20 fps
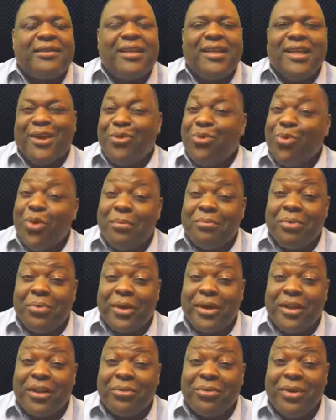getting
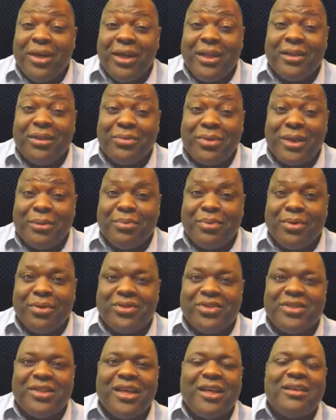
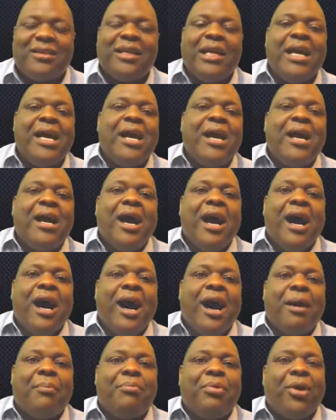
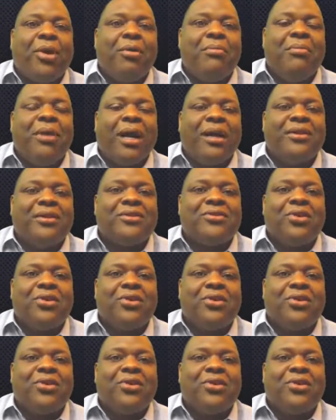1.33% per month,